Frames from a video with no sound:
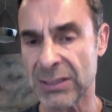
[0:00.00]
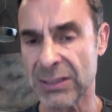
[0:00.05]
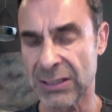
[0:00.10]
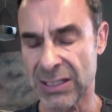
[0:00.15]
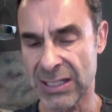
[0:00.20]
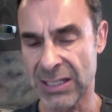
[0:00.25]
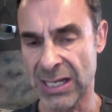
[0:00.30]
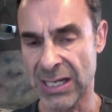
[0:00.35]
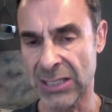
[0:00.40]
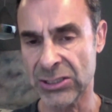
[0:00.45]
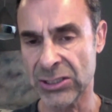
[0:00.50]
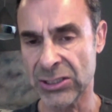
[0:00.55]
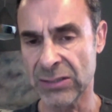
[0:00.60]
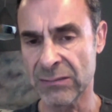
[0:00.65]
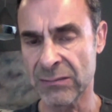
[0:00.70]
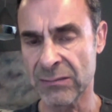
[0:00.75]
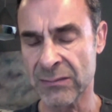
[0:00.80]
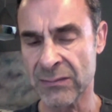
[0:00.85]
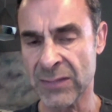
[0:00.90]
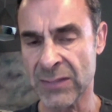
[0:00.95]

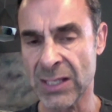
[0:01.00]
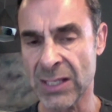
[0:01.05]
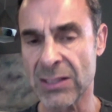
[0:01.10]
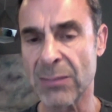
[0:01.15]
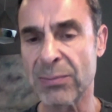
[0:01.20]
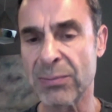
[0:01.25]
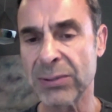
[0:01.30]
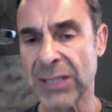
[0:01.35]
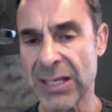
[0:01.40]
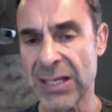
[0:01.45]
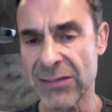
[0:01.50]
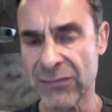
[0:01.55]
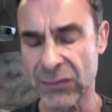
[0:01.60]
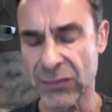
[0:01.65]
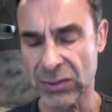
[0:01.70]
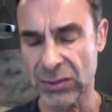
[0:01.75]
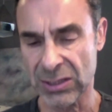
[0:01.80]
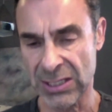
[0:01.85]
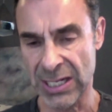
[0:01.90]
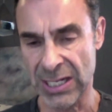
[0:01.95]
connection, the
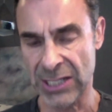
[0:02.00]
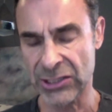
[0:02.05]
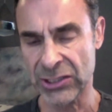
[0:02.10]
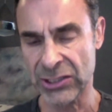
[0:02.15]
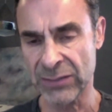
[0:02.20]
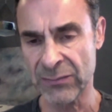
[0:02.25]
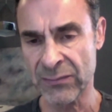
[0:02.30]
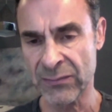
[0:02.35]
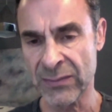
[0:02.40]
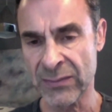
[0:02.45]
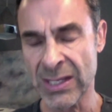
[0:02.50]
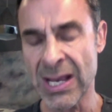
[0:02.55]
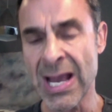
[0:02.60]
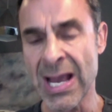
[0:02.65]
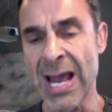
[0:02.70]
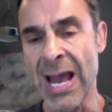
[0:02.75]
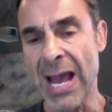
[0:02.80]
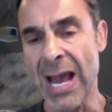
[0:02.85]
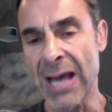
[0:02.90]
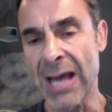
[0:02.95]
playful connection,
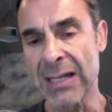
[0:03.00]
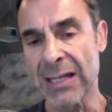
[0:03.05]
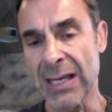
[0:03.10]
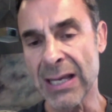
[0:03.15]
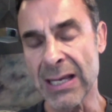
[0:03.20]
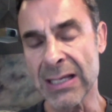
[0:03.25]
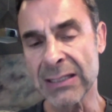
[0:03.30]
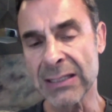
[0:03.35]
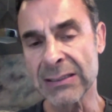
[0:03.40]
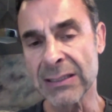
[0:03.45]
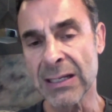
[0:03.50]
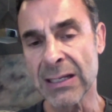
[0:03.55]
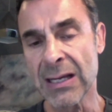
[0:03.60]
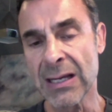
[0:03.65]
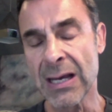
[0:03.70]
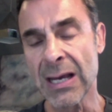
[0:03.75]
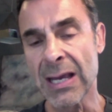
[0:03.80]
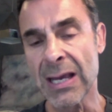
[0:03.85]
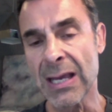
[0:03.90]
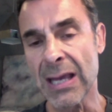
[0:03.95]
and it,
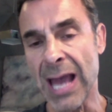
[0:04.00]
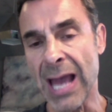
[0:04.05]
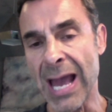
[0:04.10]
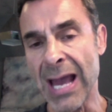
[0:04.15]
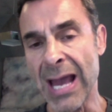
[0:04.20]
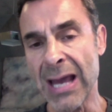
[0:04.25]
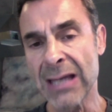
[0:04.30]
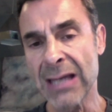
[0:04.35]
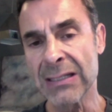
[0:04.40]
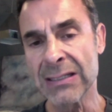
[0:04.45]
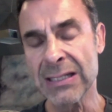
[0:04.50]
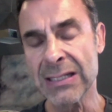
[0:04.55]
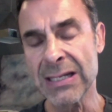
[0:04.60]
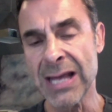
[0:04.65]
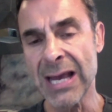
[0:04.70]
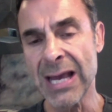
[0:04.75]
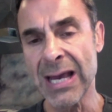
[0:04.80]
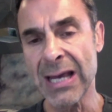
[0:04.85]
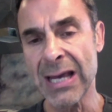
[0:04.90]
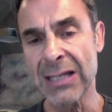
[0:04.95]
hand in
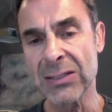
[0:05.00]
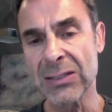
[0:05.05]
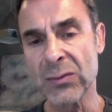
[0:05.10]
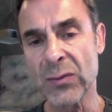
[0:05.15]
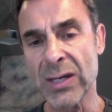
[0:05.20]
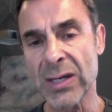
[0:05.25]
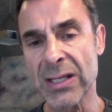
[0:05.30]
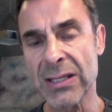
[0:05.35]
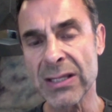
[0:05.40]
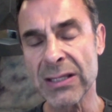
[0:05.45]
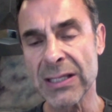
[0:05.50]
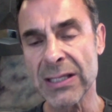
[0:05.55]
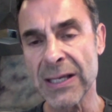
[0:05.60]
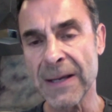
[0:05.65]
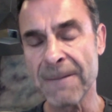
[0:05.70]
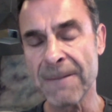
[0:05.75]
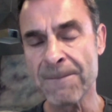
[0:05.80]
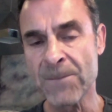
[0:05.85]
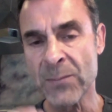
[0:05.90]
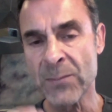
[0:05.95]
hand with
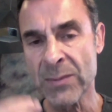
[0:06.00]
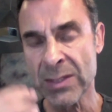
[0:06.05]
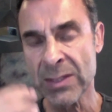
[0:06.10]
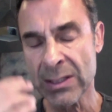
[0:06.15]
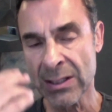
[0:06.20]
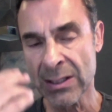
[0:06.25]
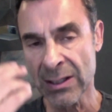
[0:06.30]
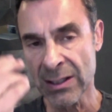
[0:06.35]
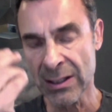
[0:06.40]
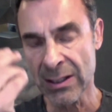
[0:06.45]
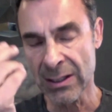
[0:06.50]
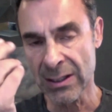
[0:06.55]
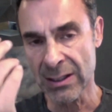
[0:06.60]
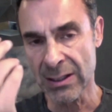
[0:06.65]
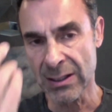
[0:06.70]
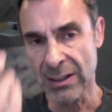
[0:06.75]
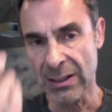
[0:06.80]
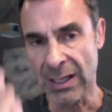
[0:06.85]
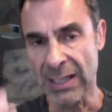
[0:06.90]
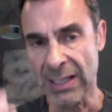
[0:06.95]
the
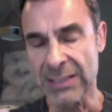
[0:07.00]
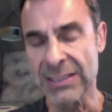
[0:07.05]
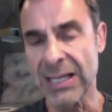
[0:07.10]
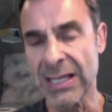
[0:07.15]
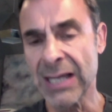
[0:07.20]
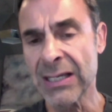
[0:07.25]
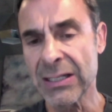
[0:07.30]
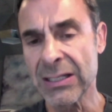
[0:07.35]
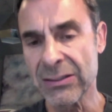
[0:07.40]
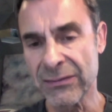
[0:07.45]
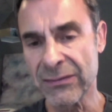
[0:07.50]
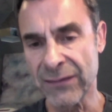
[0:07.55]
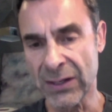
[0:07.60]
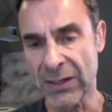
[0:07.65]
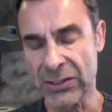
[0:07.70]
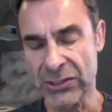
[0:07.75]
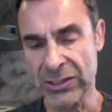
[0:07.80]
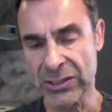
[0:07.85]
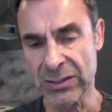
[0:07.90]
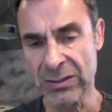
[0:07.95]
executive
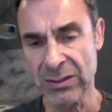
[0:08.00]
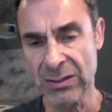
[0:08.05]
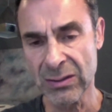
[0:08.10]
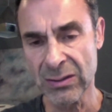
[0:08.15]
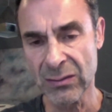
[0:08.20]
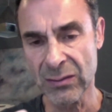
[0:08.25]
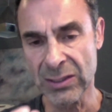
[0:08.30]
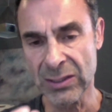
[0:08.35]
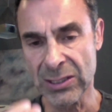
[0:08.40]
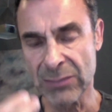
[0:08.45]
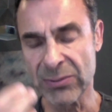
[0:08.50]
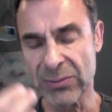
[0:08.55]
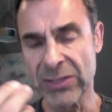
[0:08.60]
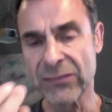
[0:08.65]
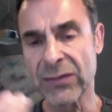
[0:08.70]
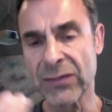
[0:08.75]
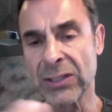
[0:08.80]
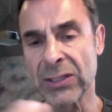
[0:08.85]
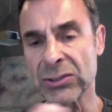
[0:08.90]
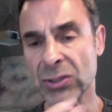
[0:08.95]
function, with the
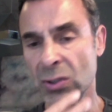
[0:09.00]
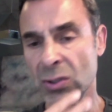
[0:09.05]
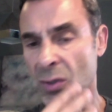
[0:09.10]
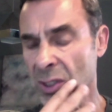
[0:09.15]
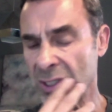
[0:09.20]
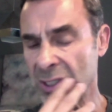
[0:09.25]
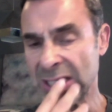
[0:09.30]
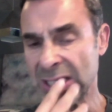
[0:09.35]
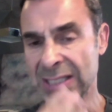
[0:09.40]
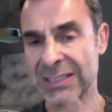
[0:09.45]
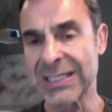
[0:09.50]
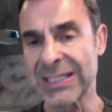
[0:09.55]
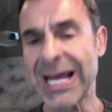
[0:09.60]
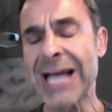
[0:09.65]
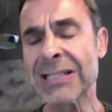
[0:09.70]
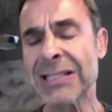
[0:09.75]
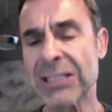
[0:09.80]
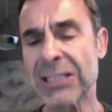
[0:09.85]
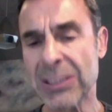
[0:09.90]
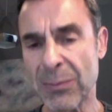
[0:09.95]
prefrontal cortex,
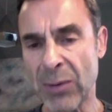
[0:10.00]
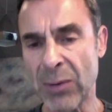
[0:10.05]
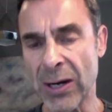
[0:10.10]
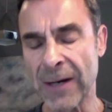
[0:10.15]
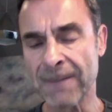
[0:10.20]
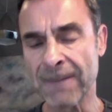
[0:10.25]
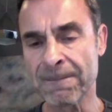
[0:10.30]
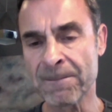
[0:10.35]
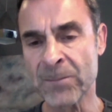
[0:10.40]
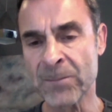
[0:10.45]
that's the part